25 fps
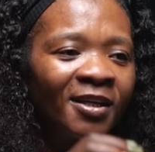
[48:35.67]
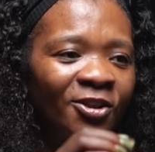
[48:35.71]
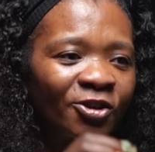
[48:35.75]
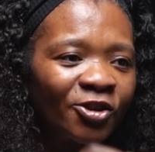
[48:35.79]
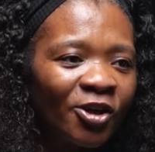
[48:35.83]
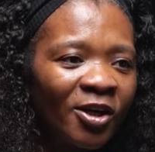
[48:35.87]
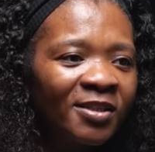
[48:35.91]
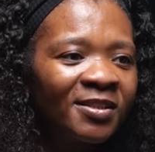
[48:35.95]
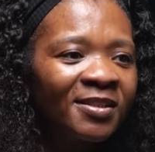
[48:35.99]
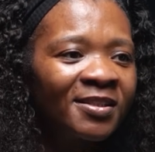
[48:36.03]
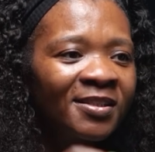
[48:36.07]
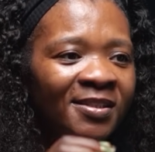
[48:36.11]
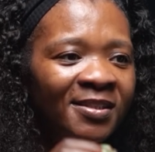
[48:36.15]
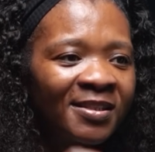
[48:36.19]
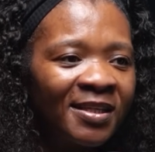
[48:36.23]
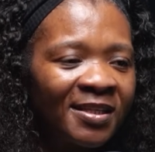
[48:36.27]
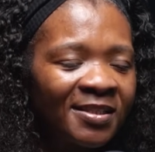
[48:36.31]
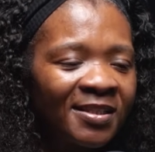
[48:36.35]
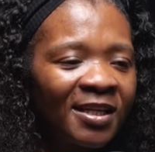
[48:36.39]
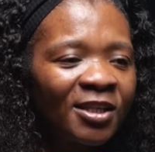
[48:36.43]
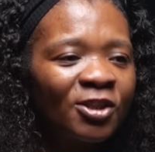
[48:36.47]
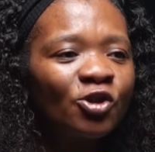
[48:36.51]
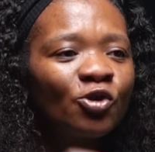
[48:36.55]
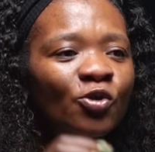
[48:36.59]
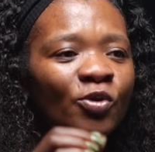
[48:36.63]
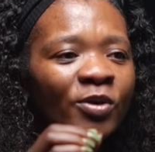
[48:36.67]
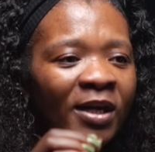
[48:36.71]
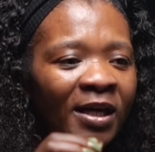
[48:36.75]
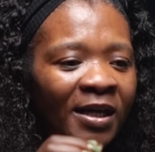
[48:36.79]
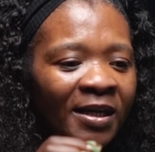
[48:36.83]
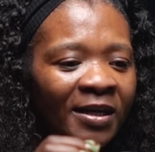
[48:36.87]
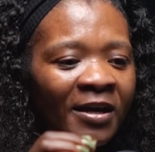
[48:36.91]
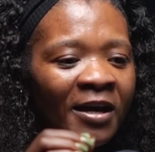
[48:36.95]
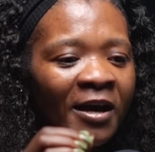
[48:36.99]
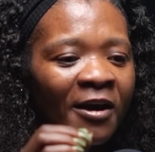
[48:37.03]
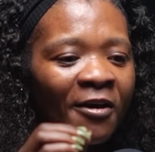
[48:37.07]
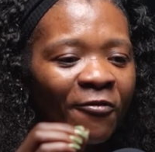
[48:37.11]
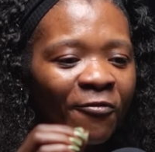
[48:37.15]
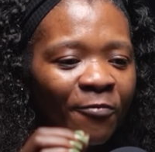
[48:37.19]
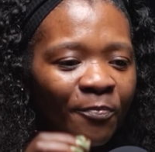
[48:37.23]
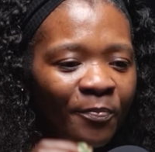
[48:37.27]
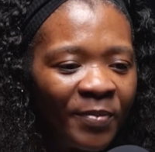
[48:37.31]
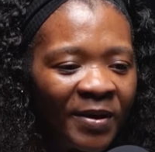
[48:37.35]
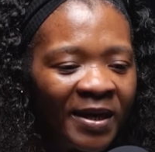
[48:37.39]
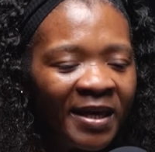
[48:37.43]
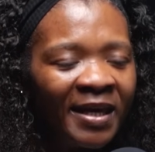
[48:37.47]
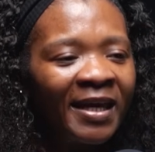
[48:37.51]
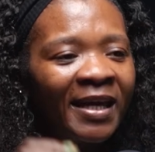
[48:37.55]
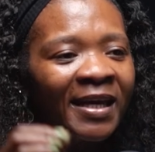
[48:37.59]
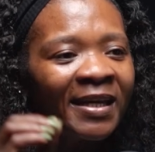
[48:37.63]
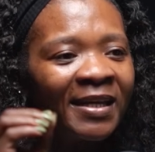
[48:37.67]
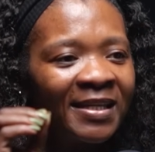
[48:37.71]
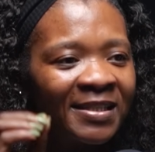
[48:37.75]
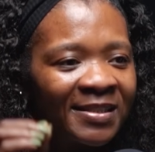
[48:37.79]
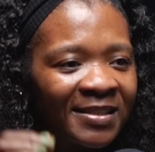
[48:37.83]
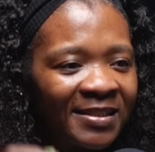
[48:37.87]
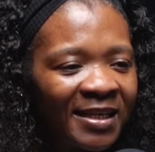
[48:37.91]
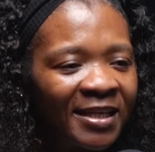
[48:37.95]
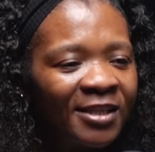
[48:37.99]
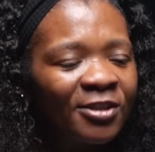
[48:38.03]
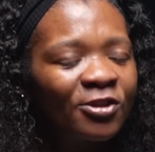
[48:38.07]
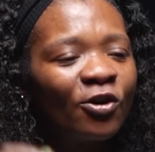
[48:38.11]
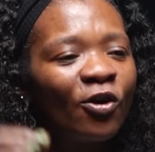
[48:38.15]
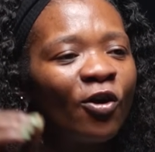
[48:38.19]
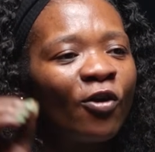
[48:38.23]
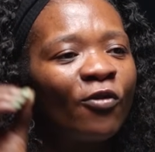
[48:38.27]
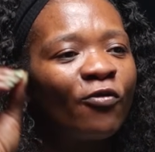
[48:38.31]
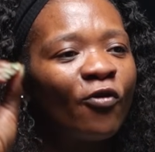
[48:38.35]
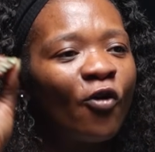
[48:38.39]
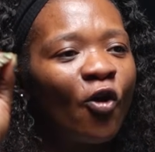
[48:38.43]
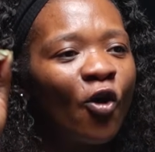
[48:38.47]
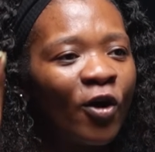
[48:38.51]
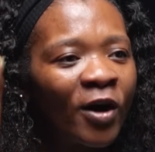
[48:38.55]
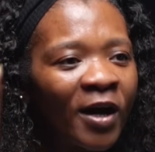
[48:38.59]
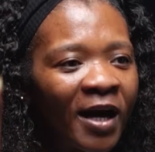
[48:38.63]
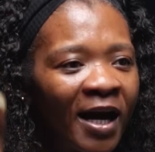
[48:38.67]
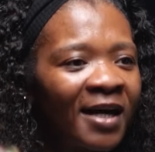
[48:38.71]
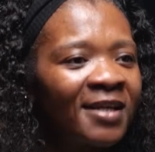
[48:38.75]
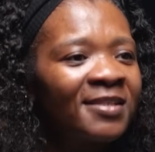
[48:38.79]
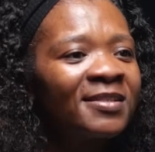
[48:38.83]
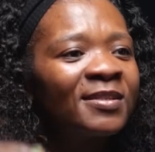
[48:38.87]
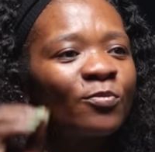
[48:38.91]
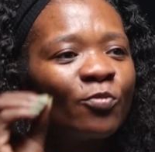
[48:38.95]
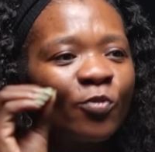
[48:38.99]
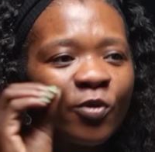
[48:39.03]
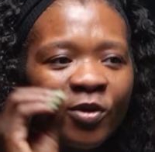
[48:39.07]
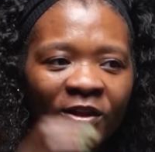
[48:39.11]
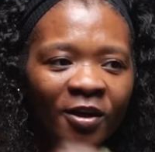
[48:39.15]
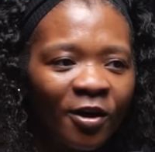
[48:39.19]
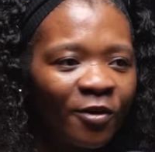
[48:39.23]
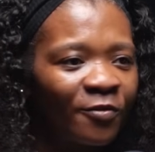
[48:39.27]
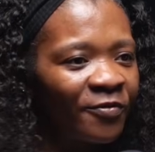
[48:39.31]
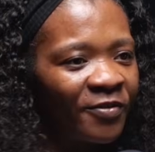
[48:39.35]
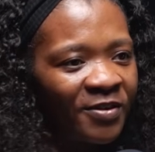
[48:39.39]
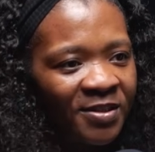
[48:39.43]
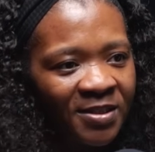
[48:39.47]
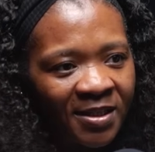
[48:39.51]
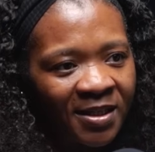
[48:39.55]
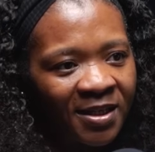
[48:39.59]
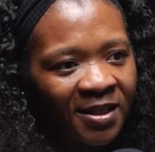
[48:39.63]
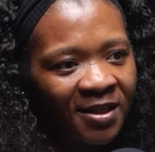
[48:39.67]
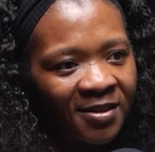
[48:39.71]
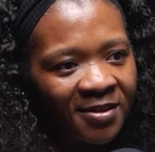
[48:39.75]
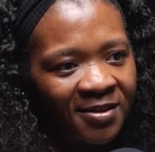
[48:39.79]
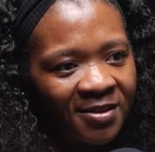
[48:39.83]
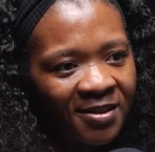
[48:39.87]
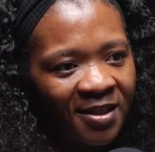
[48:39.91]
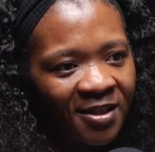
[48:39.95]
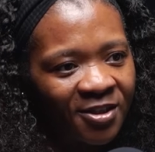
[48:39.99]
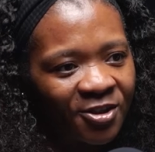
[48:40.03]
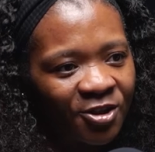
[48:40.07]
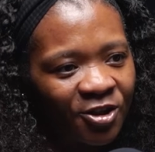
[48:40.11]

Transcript: Tantra says that you can be in a state of orgasm without physical touch.